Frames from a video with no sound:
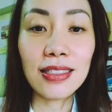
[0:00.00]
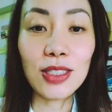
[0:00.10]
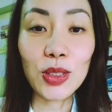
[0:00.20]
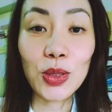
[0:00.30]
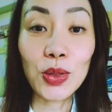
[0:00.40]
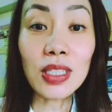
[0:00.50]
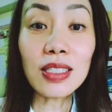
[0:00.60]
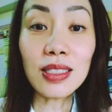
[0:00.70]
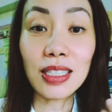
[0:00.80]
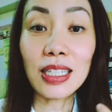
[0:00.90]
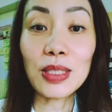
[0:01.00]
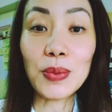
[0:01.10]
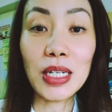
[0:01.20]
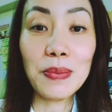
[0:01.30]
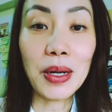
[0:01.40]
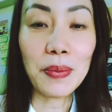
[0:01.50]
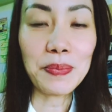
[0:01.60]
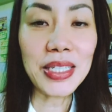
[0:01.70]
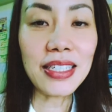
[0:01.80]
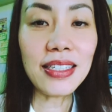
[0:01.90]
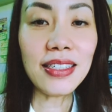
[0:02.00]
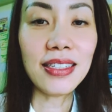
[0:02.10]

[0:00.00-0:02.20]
shouldn't just be about me,